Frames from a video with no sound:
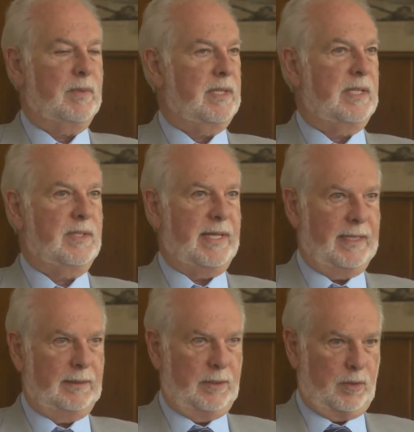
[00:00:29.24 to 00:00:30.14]
these
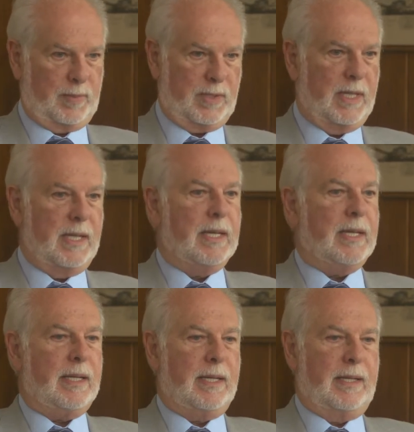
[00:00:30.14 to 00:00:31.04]
L loops.
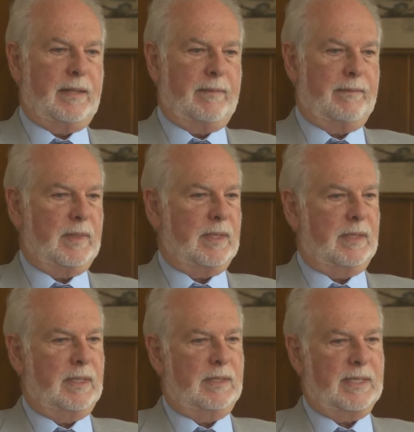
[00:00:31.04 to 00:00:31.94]

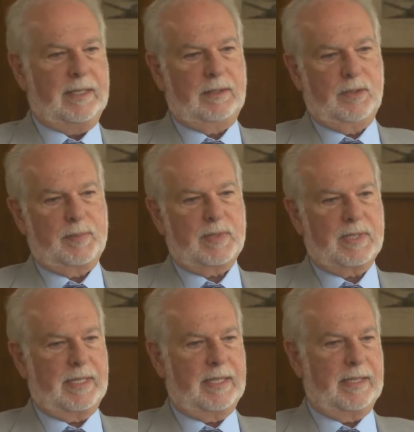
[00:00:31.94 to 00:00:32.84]
These L loops,
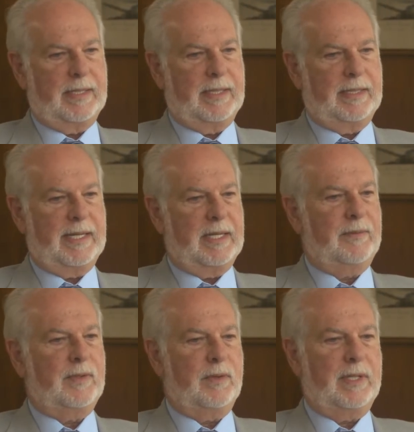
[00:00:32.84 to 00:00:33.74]
again,
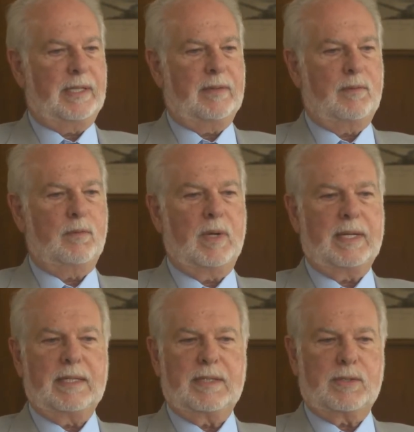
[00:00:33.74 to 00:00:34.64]
if you think of
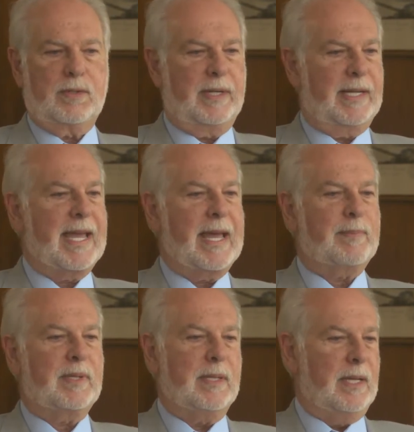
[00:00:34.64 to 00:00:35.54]
what is going to
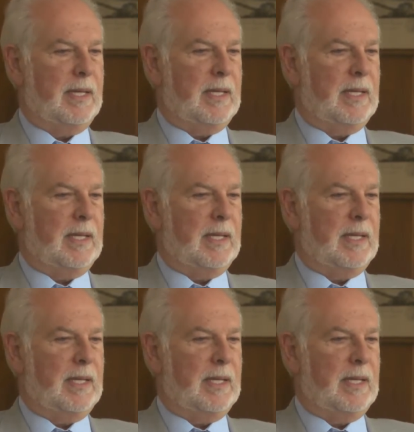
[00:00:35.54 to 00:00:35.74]
happen,